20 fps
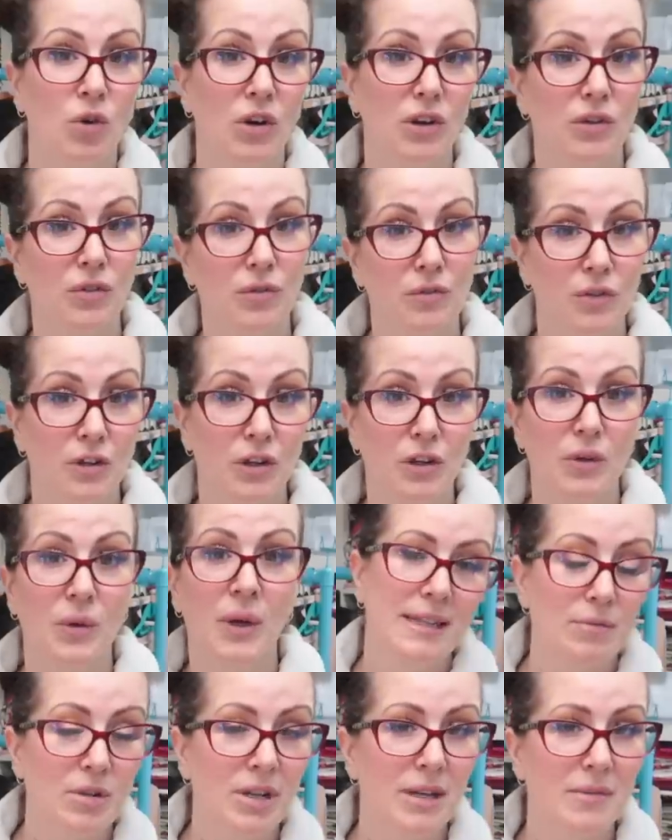work through
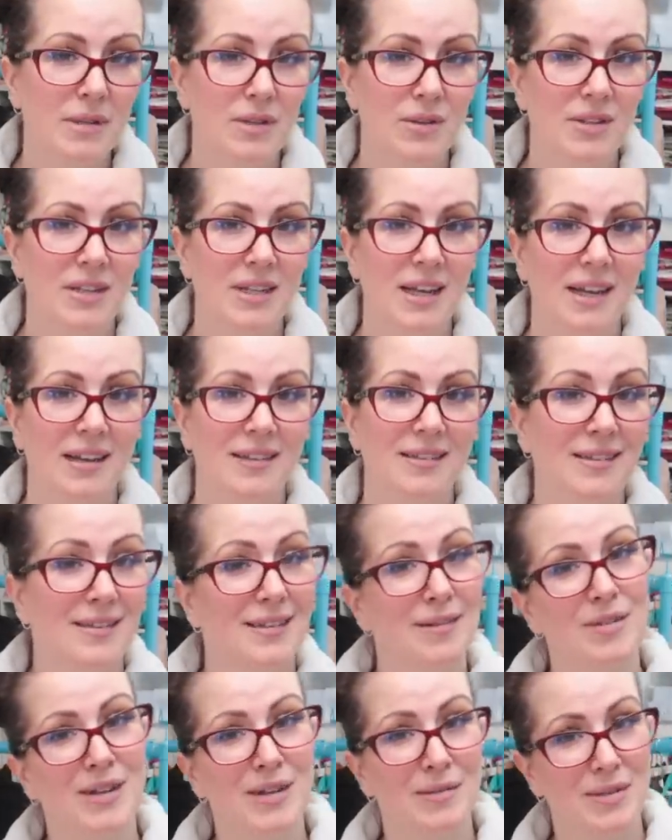sometimes till 6,
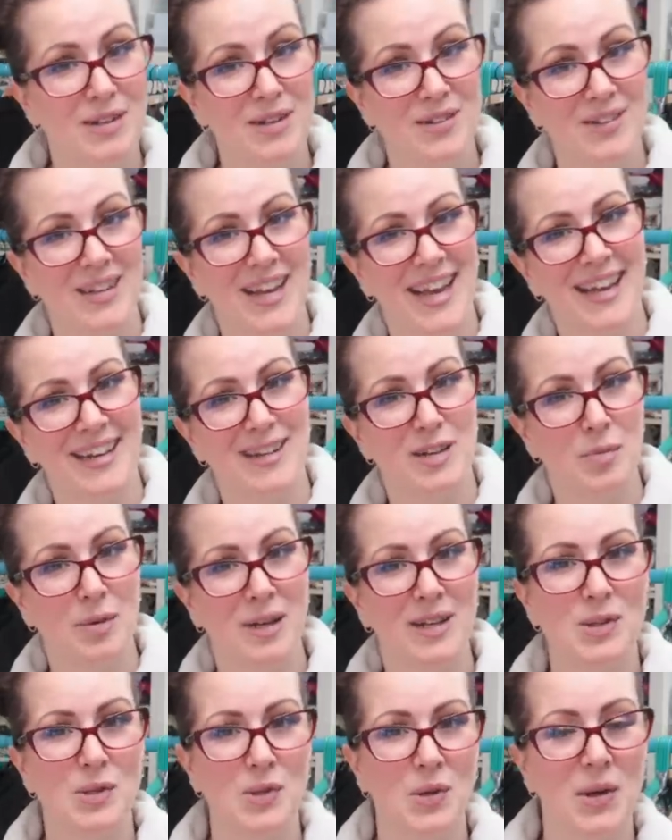sometimes till 10,
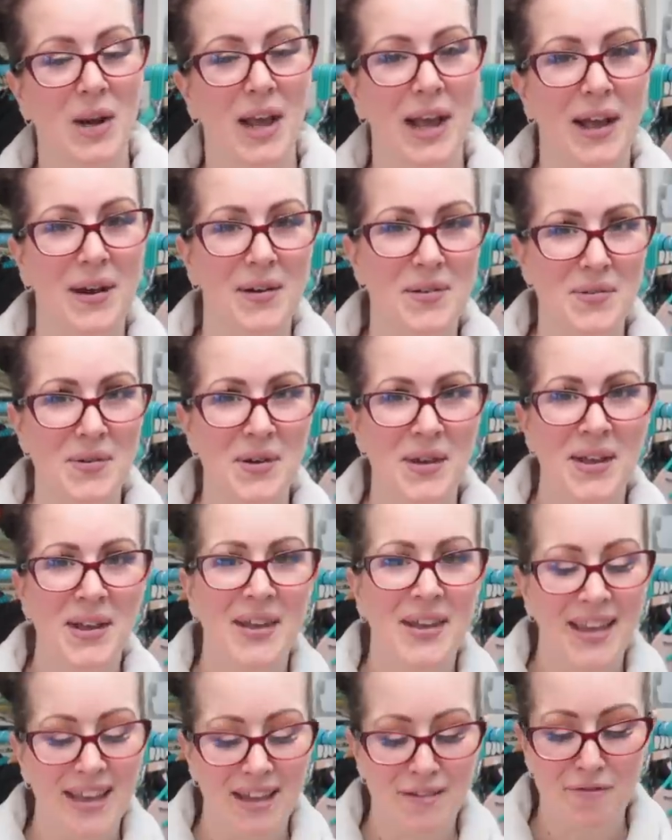depends on how
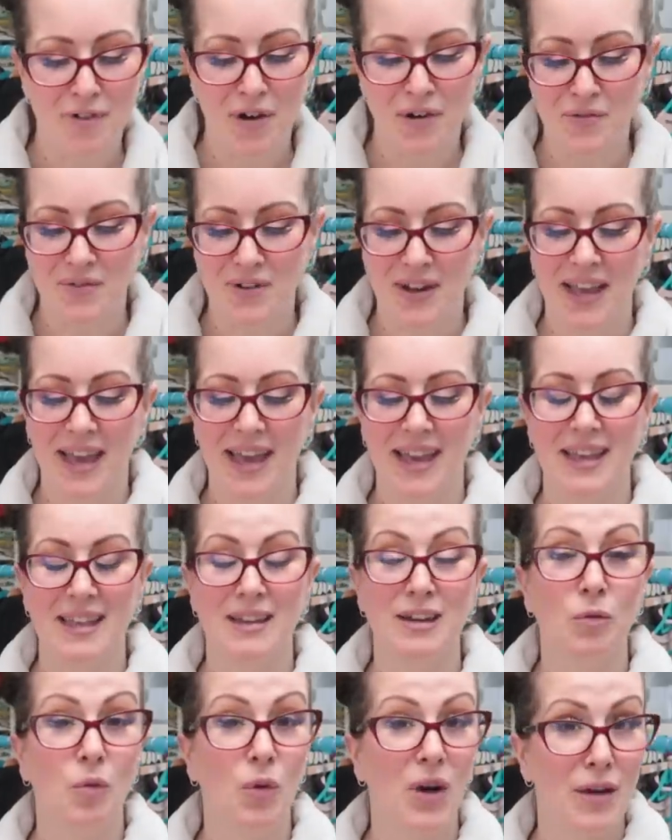involved I get
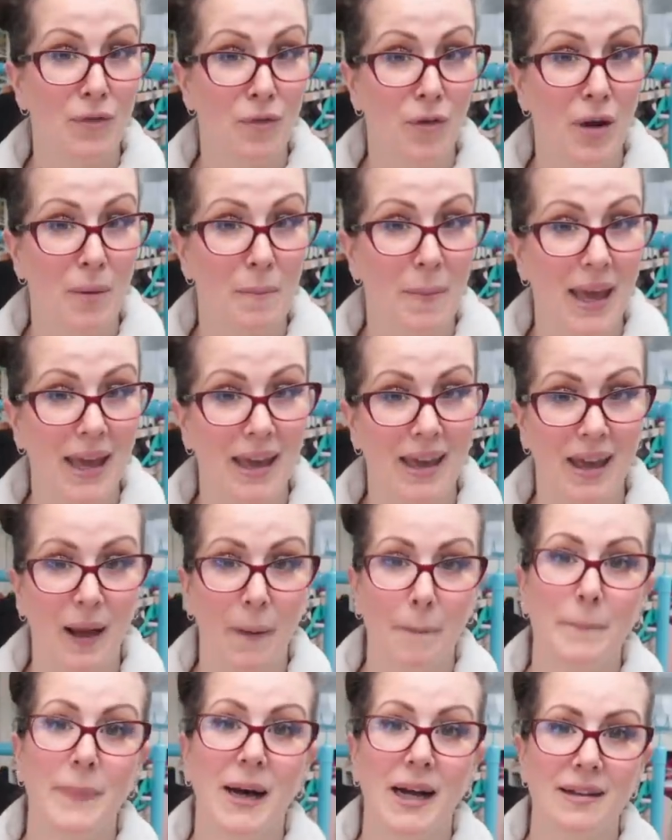in whatever I'm
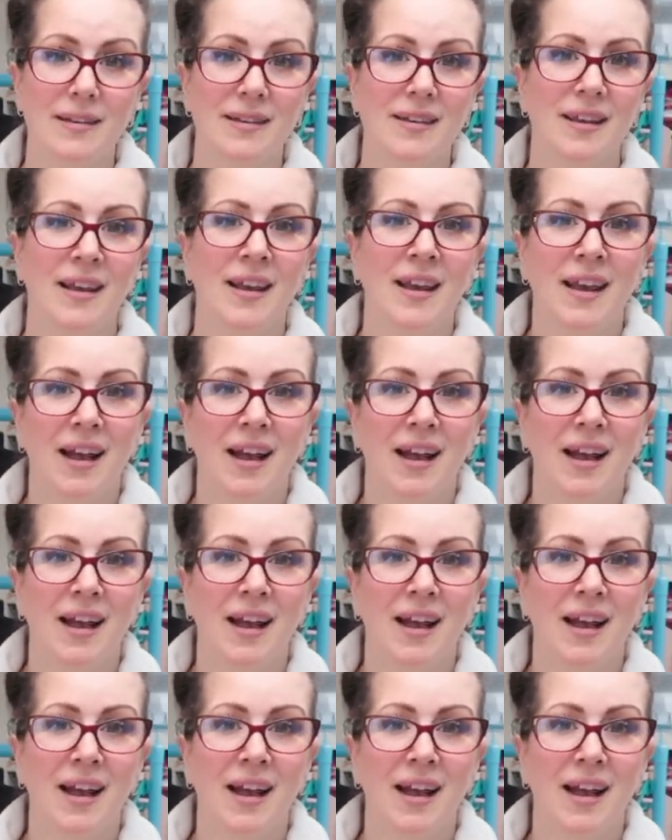making. But